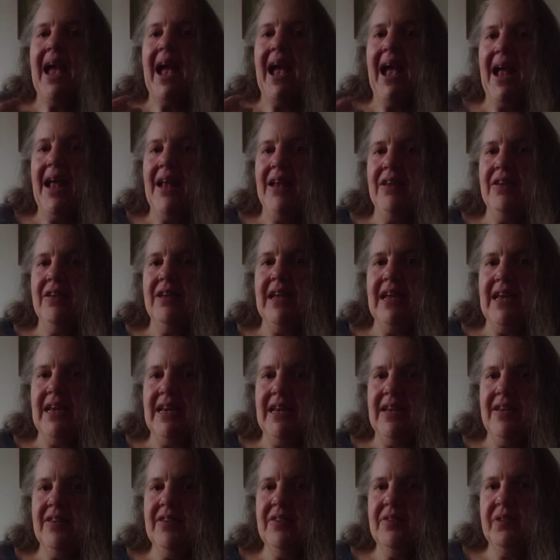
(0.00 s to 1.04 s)
And it
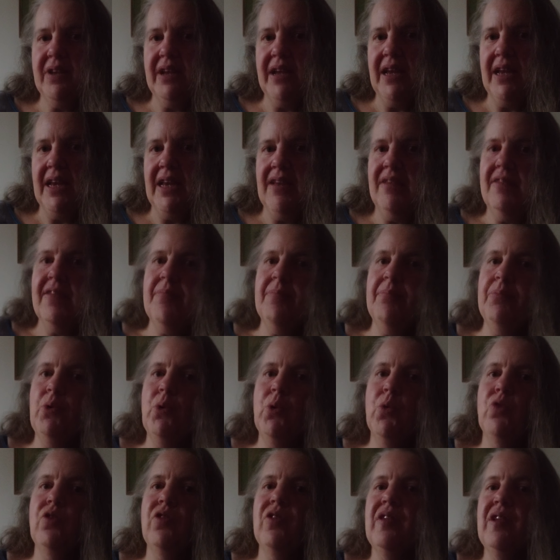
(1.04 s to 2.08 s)
is
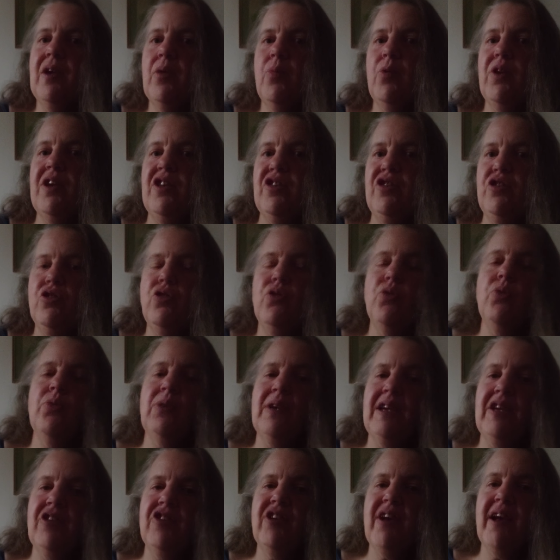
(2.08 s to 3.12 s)
important that we do
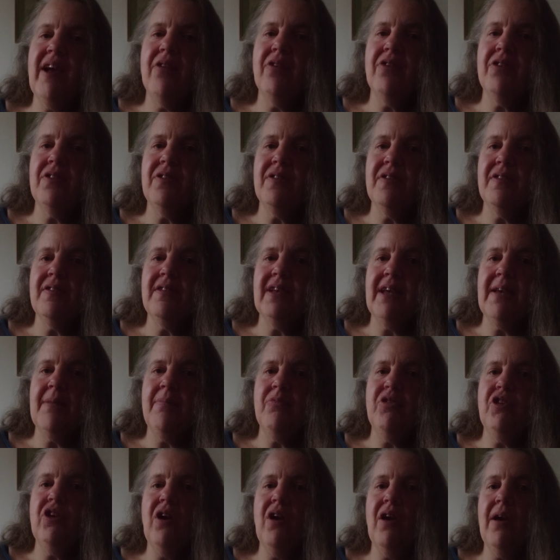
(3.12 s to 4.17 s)
reach out at the
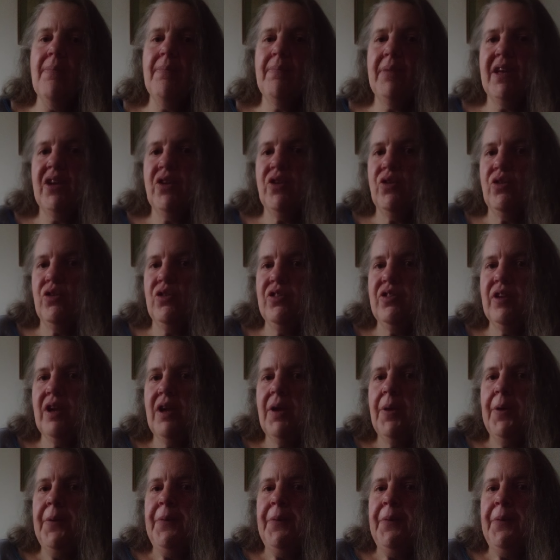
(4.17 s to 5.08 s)
same time, because